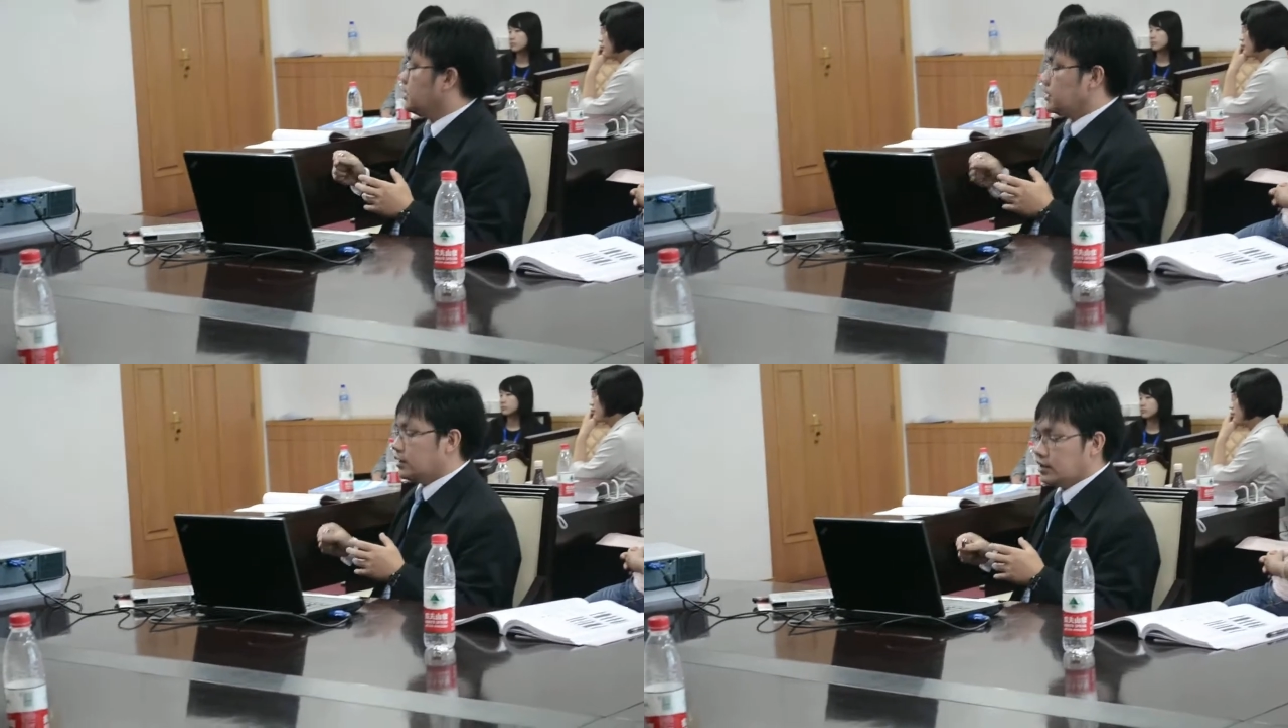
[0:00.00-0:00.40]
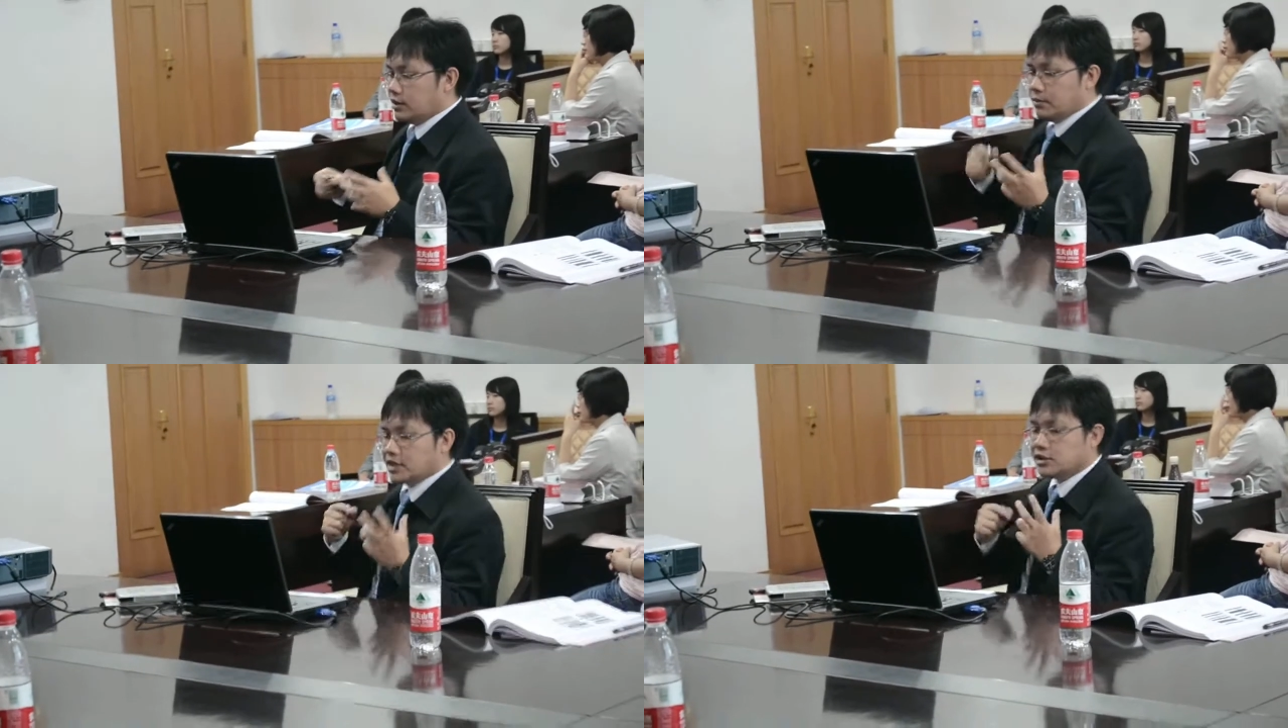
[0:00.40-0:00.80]

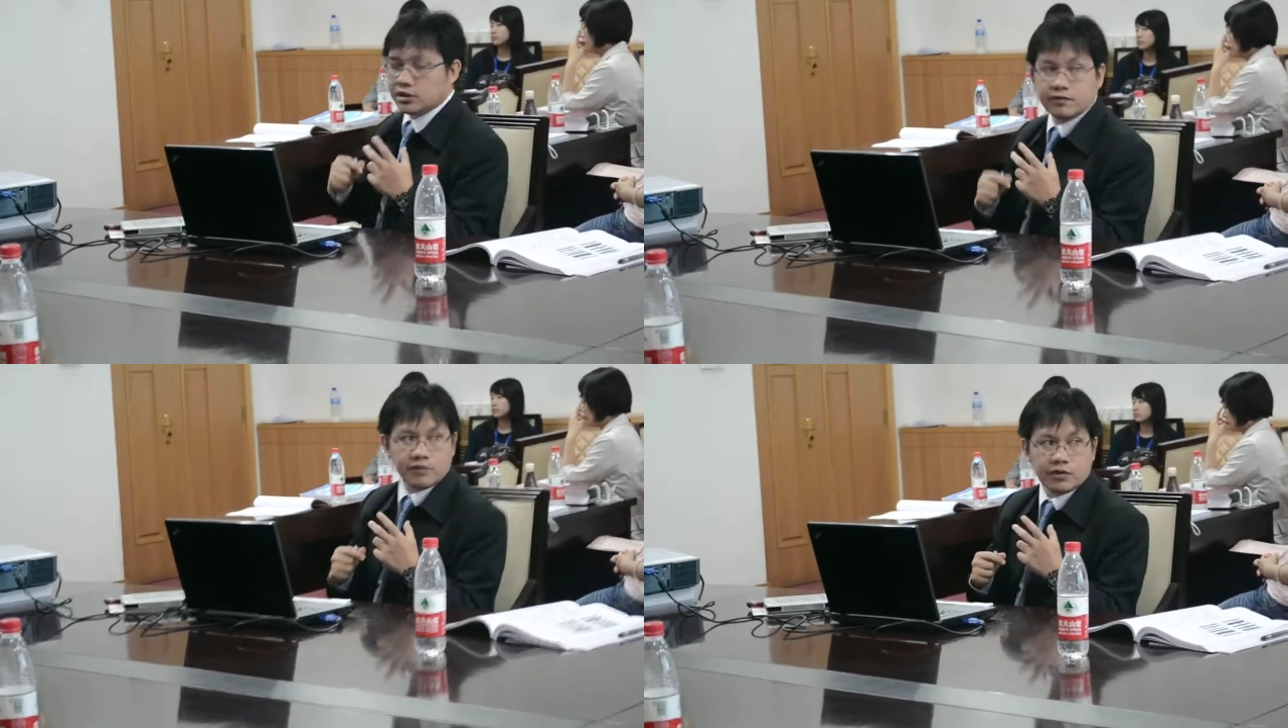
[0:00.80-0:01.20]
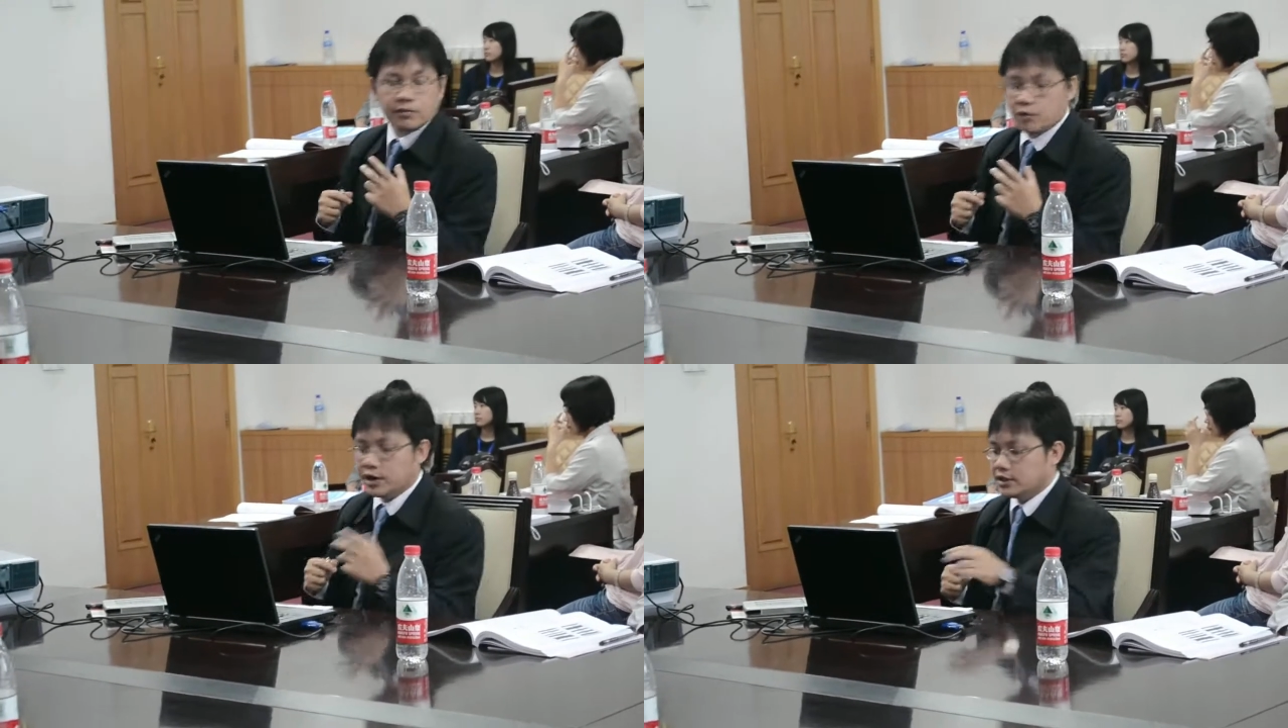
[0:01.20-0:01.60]
EEG measured
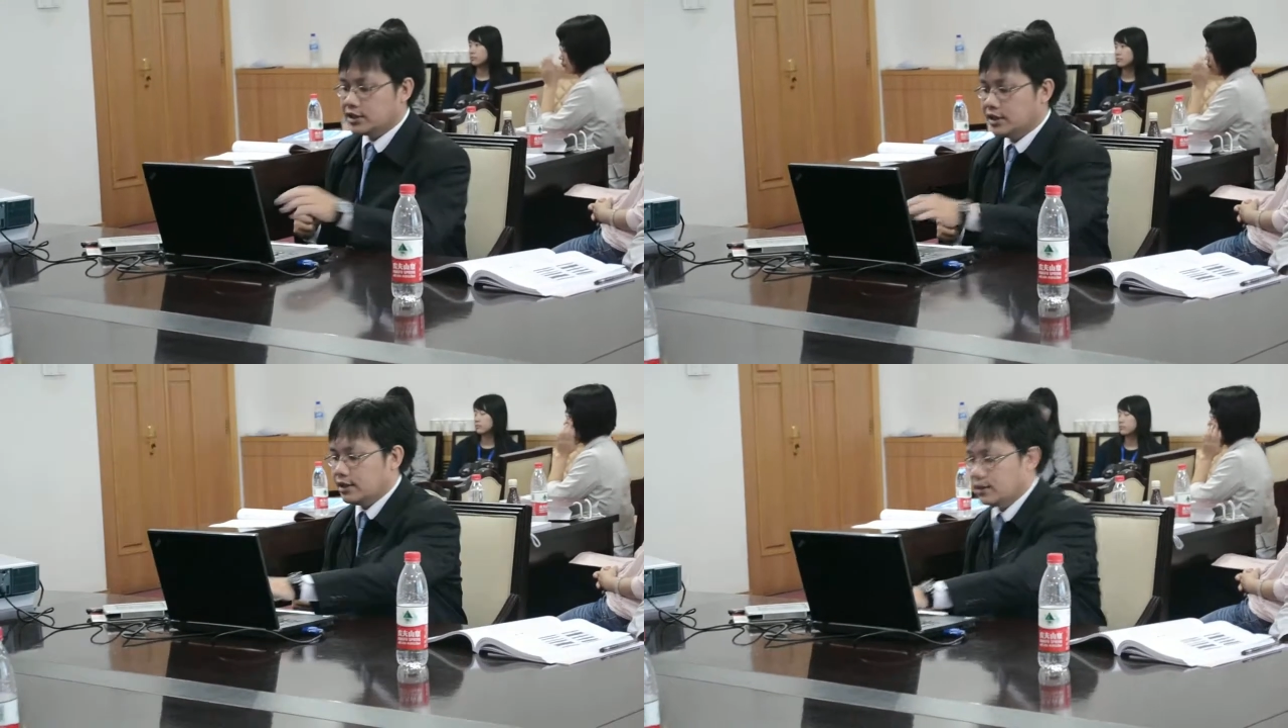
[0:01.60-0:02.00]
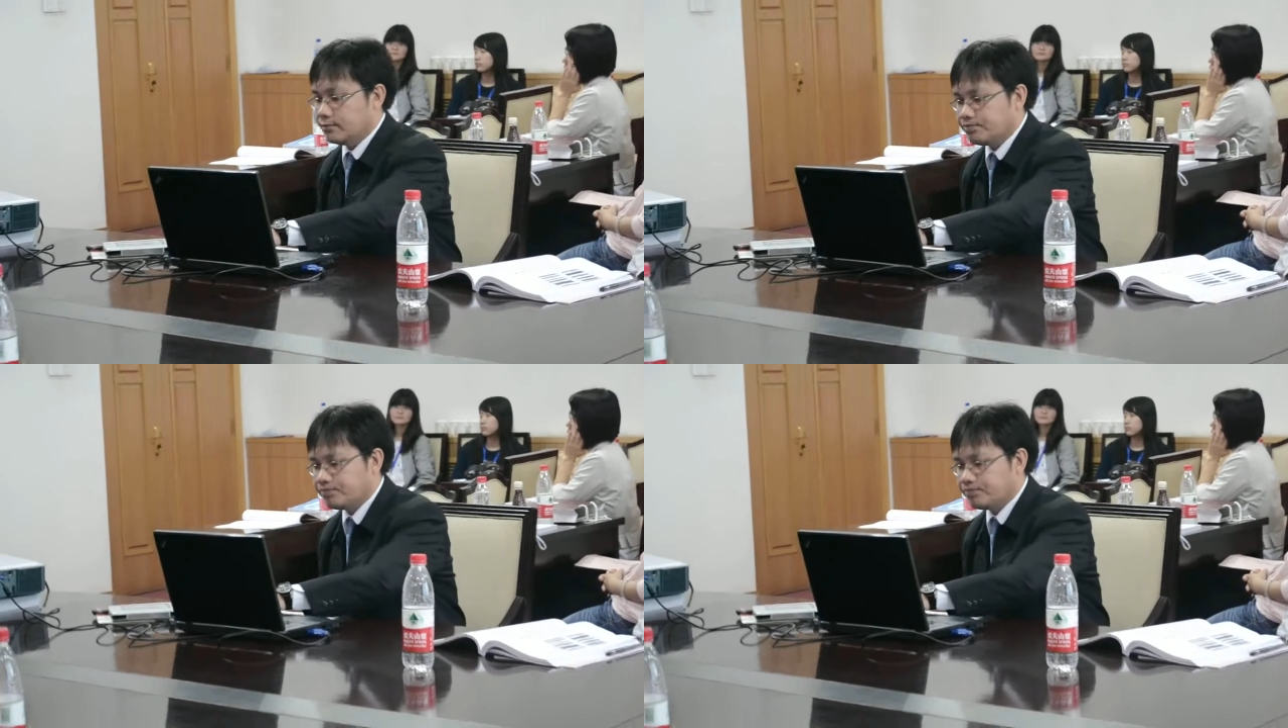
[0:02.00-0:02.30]
from one channel.